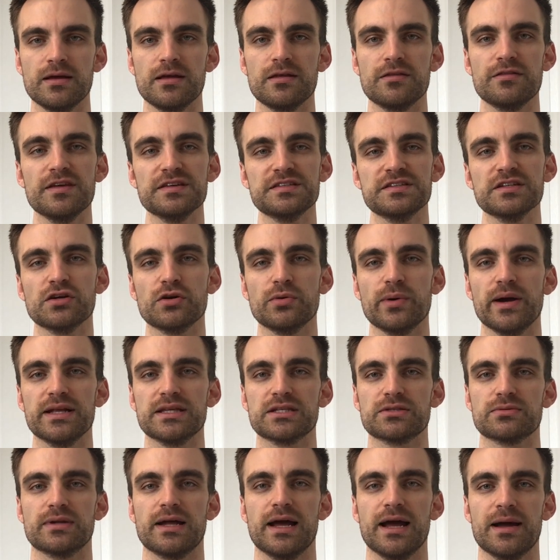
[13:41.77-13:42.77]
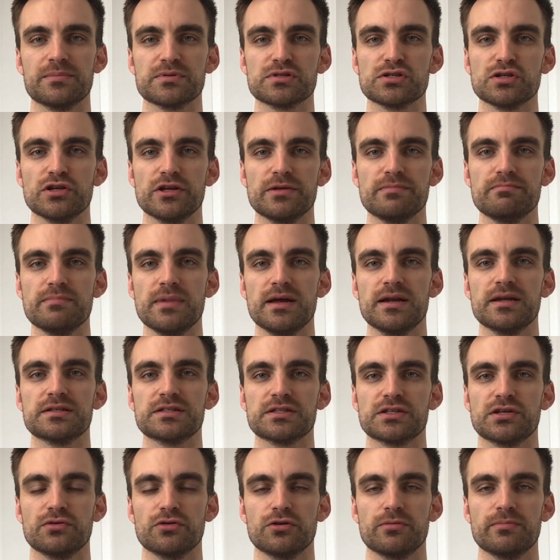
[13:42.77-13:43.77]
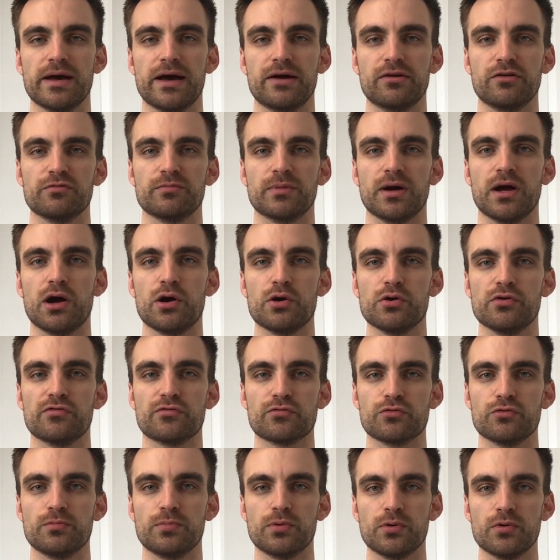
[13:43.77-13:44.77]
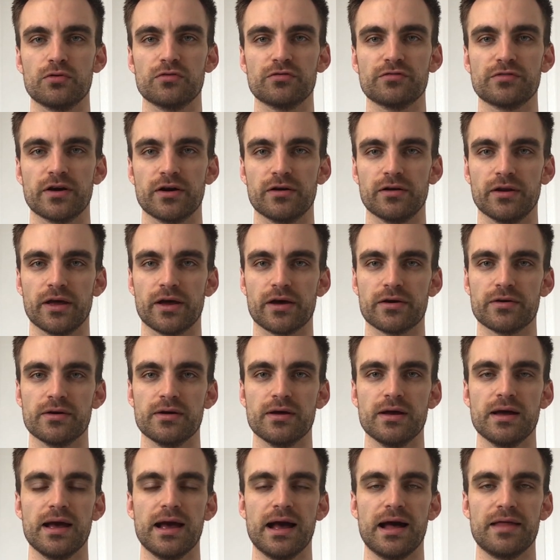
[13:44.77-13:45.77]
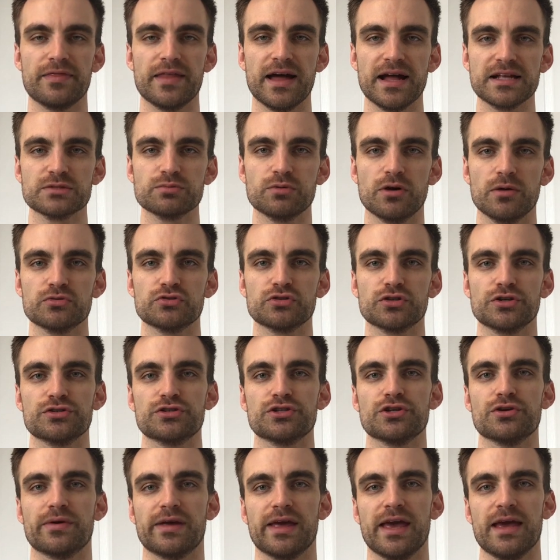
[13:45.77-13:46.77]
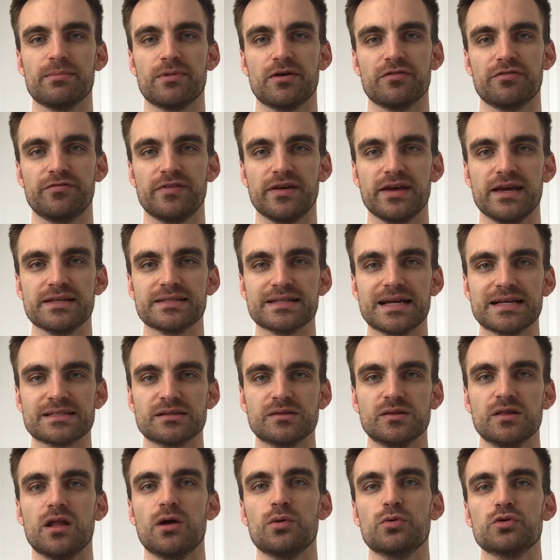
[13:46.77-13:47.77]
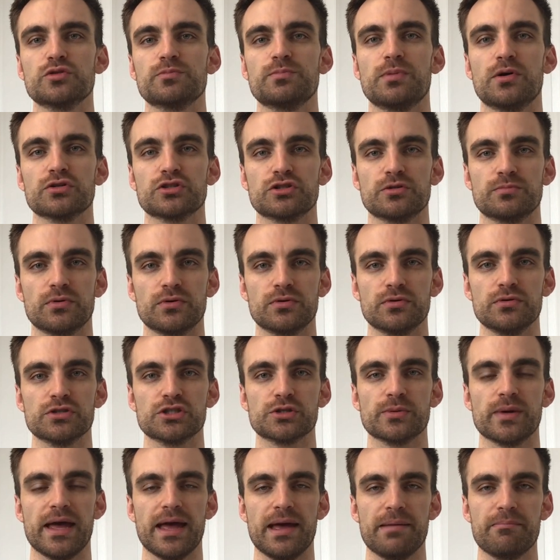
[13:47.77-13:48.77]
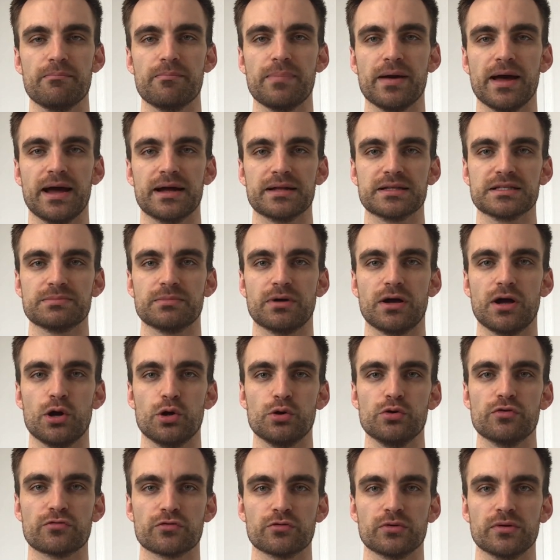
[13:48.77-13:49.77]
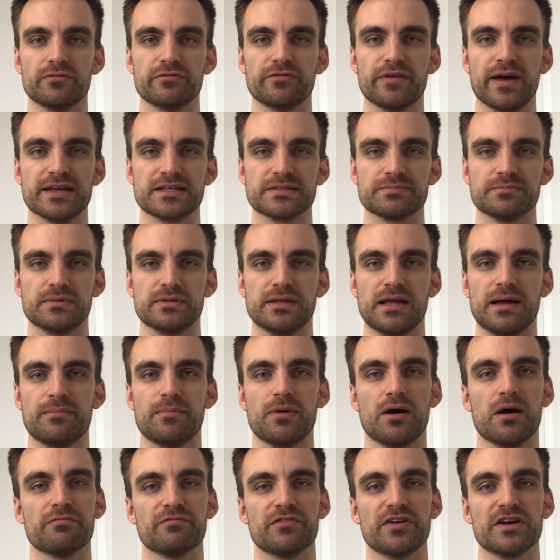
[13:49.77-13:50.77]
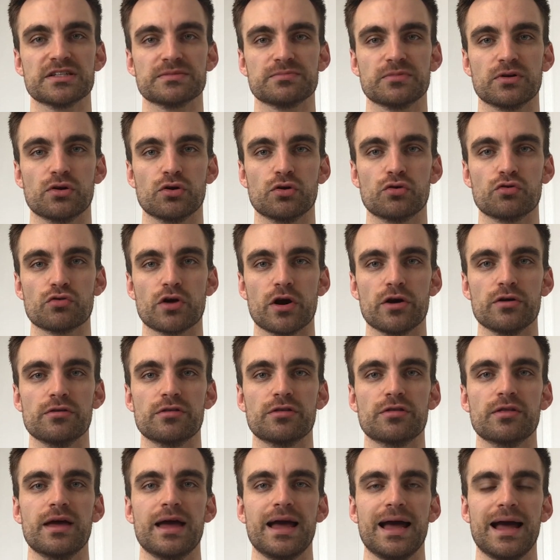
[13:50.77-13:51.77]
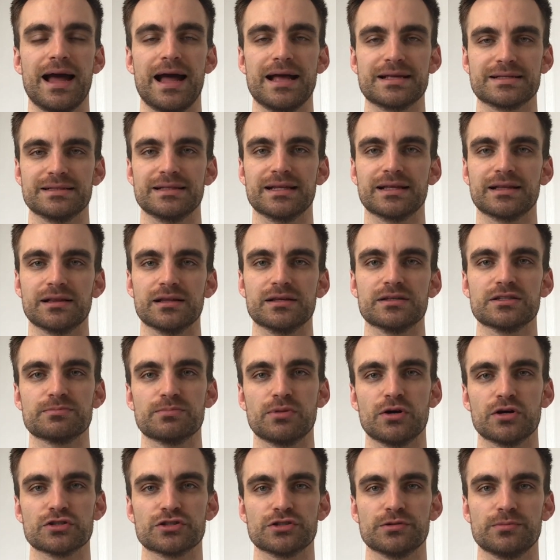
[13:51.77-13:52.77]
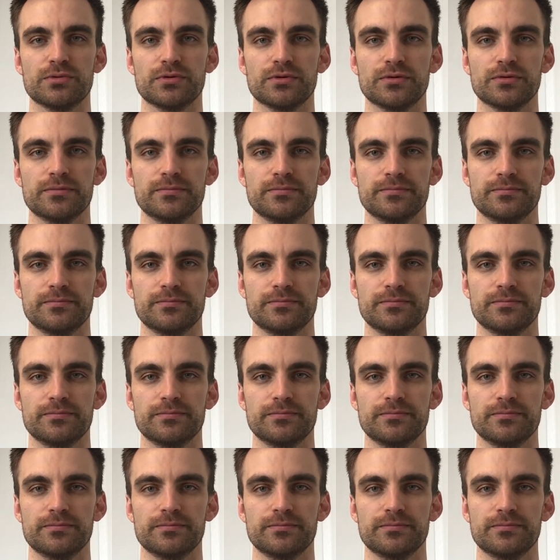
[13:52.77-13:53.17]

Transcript: This equates to an absolutely minuscule amount of my overall portfolio, and that's what I'm trying to do, keep my fees as low as possible so it impacts my overall investment and my investment growth as little as possible.